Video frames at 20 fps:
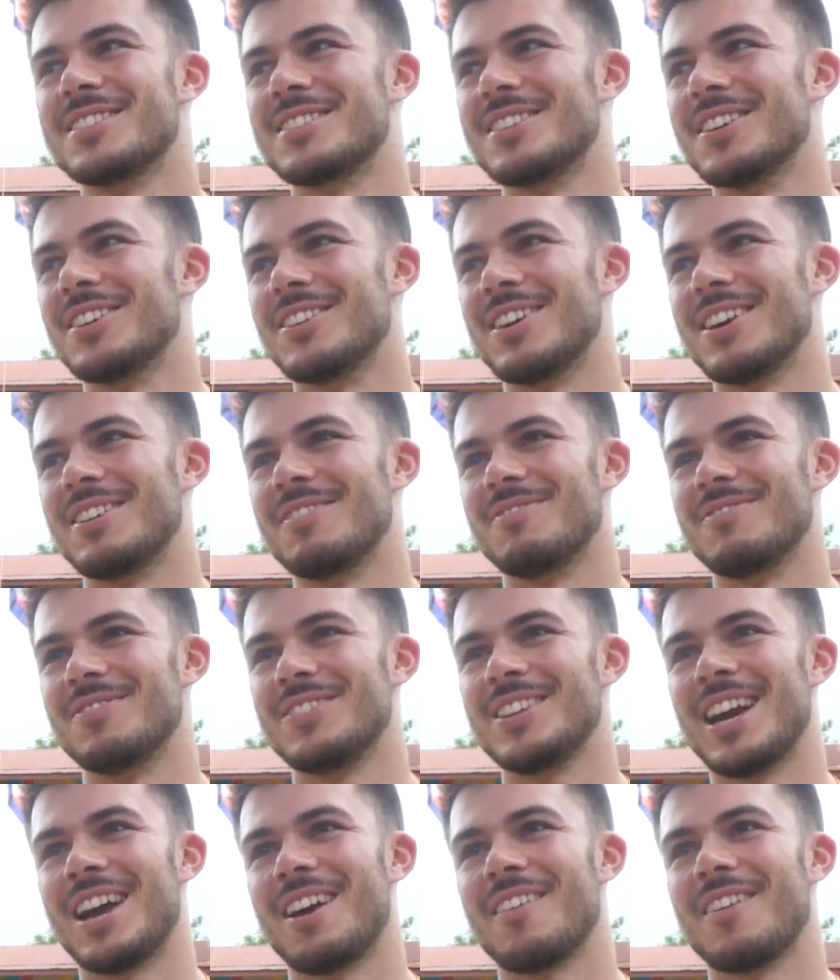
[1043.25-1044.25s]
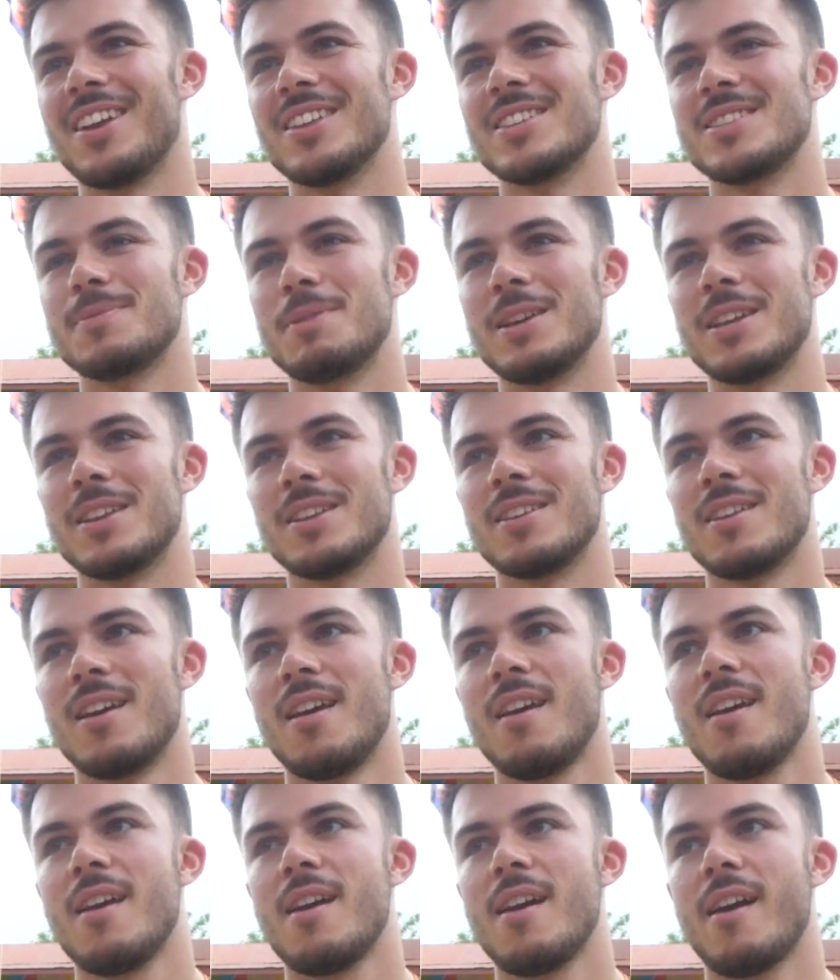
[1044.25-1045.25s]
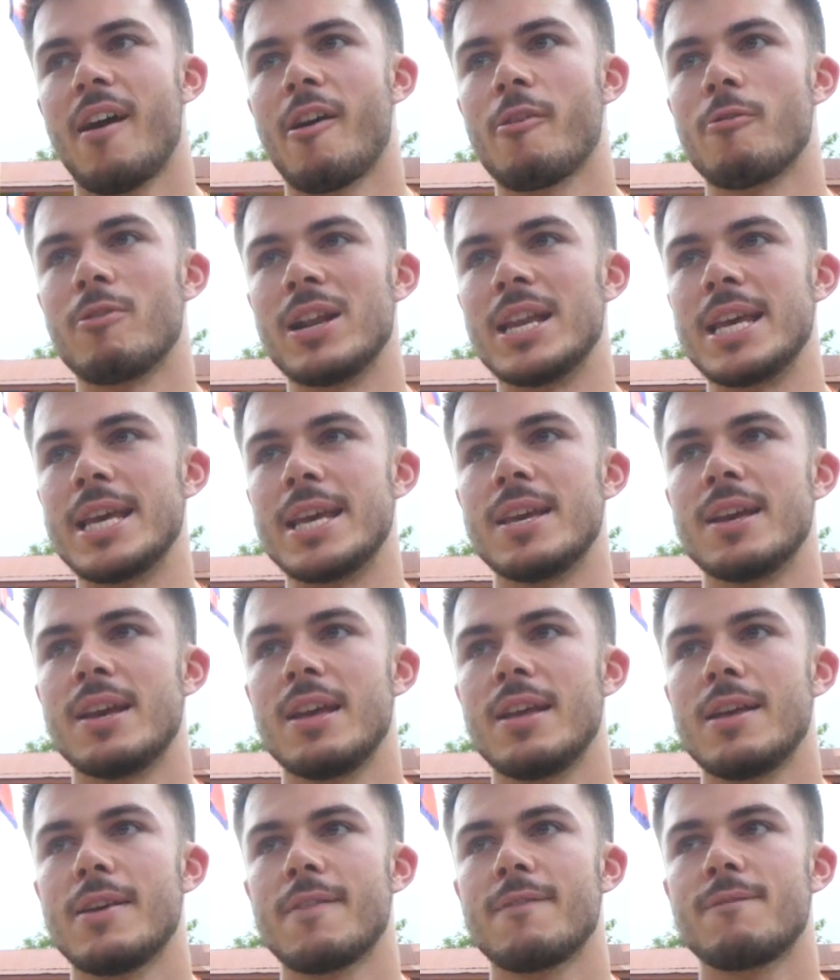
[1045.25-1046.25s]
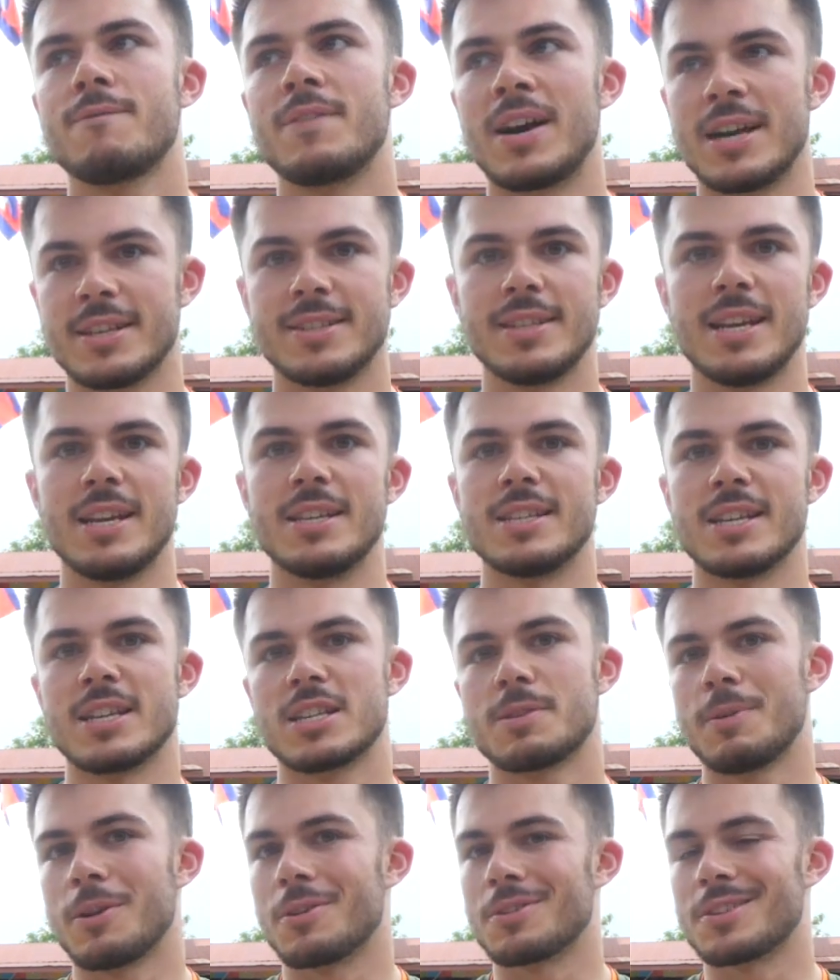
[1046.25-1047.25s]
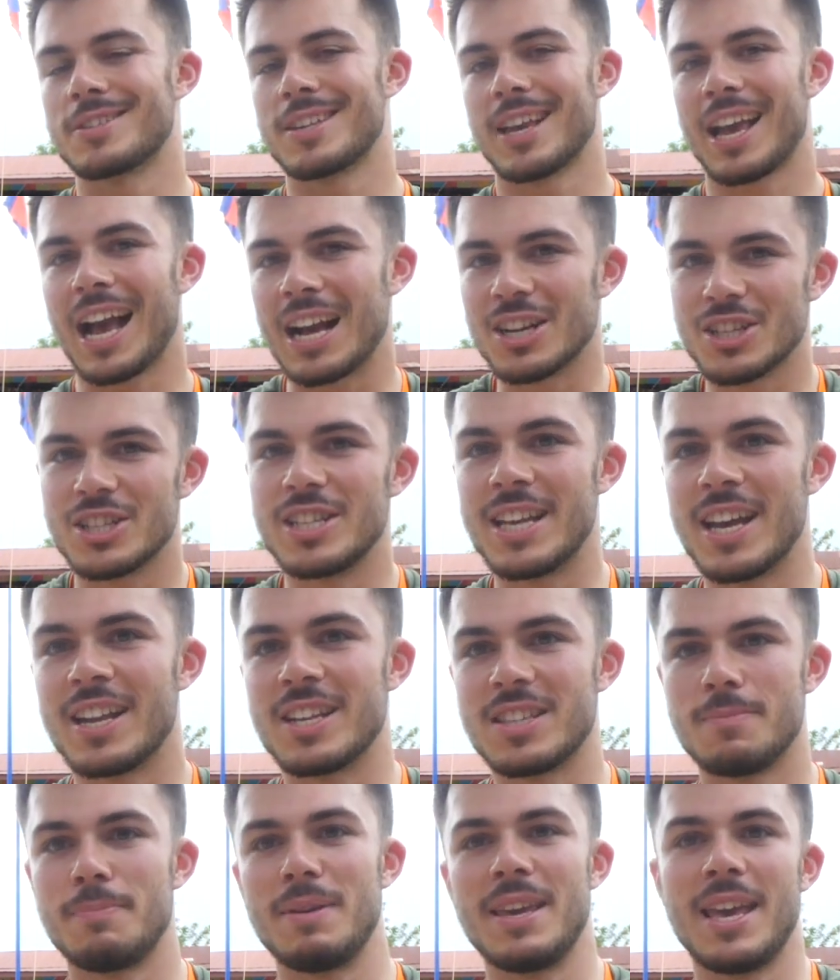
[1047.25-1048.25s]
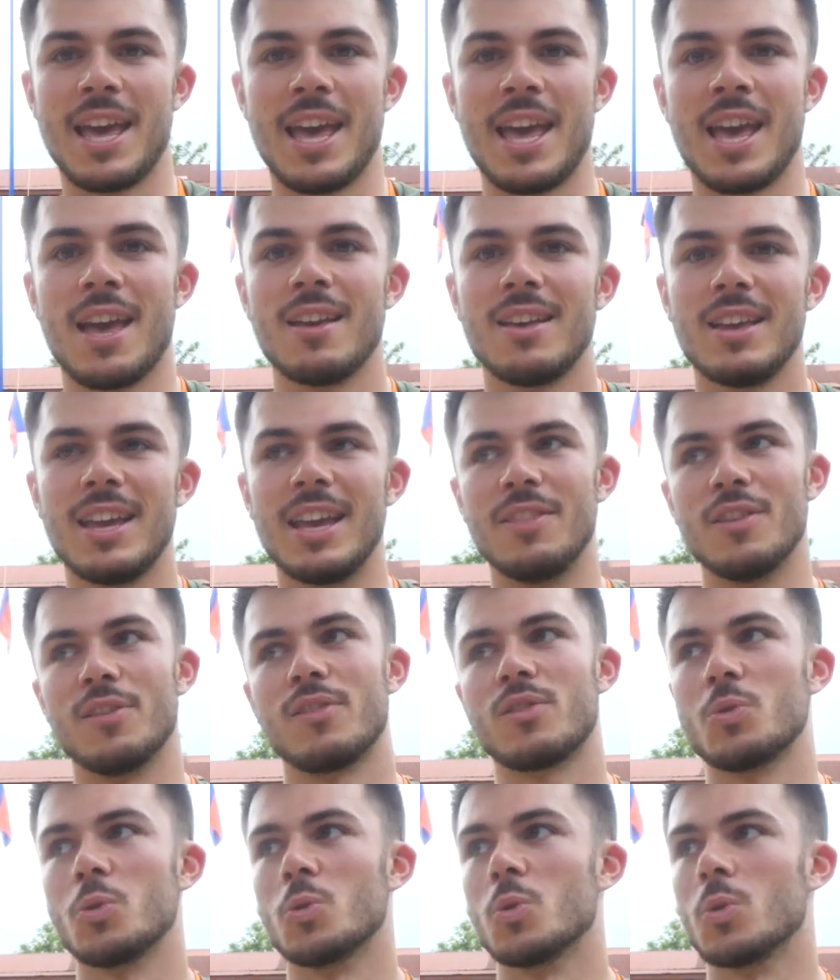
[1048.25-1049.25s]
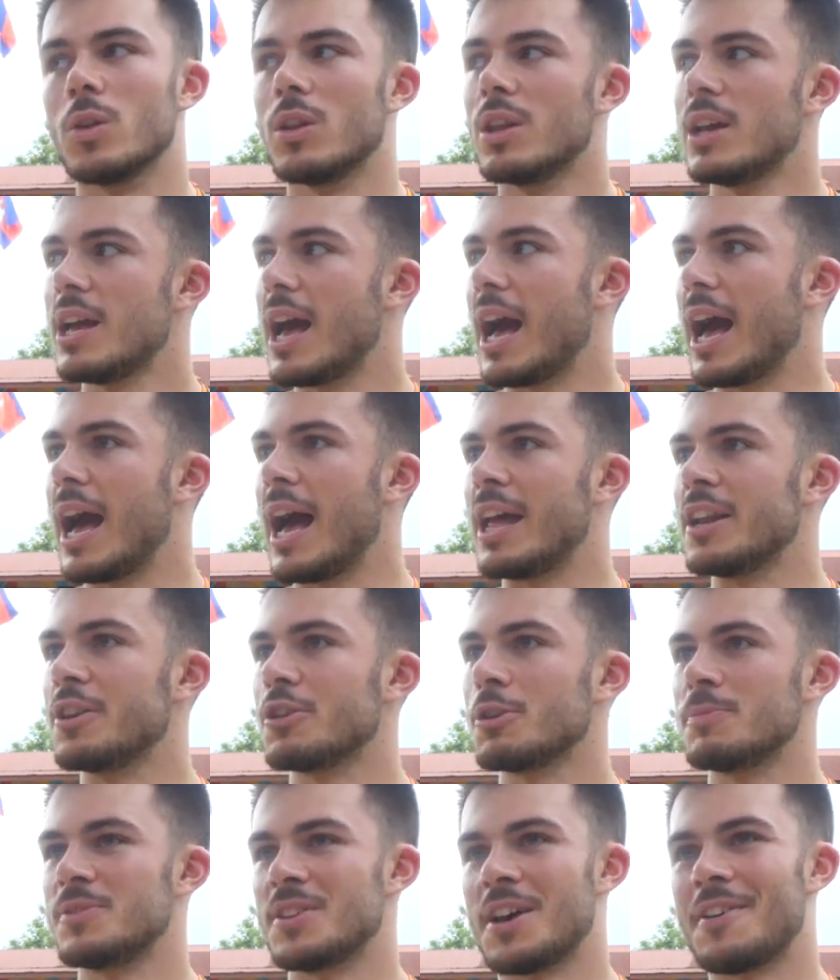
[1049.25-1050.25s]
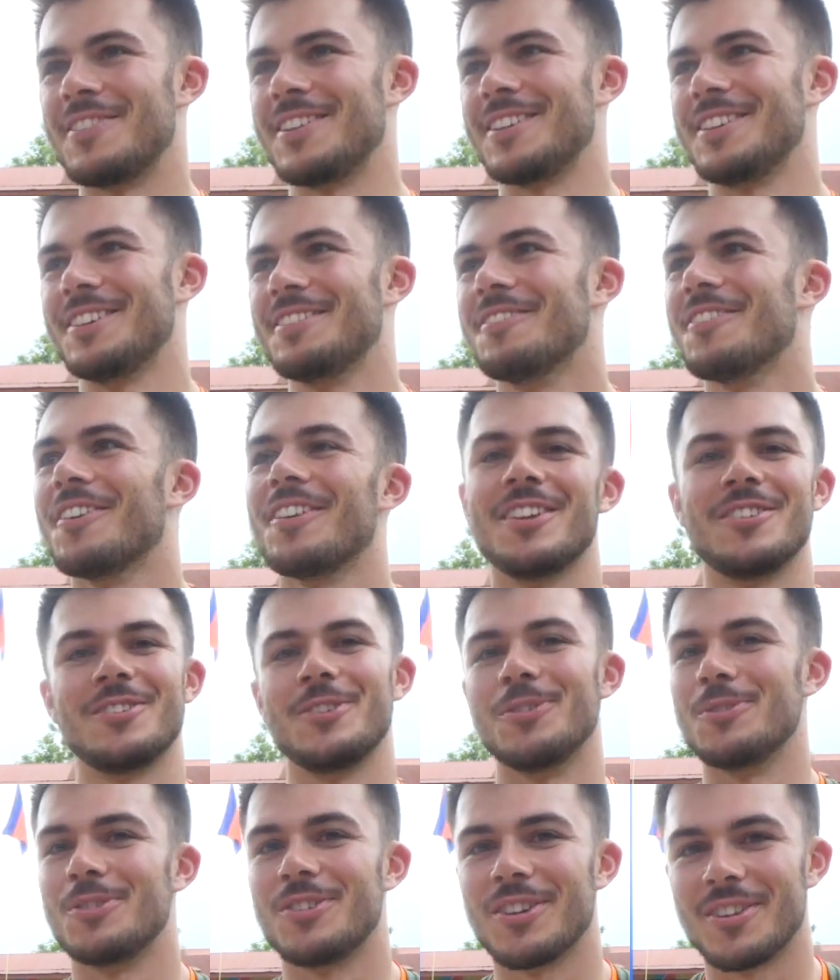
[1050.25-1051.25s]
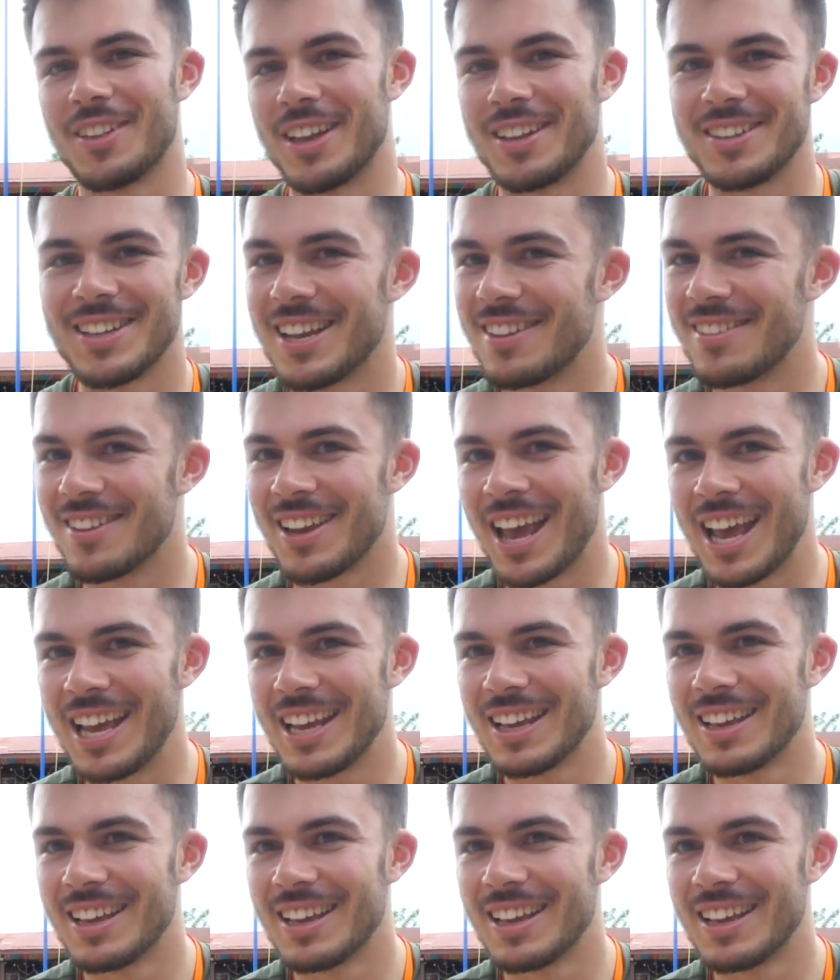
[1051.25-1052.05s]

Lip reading: So yeah, it's been a really fascinating experience, like actually getting to be here in the school and observing what they do just like day to day.